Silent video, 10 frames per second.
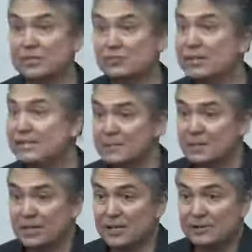trees I'm
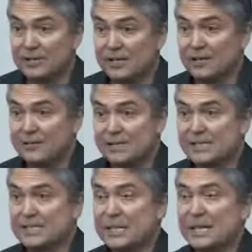going to go and
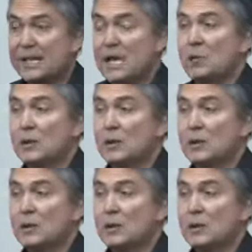visit today.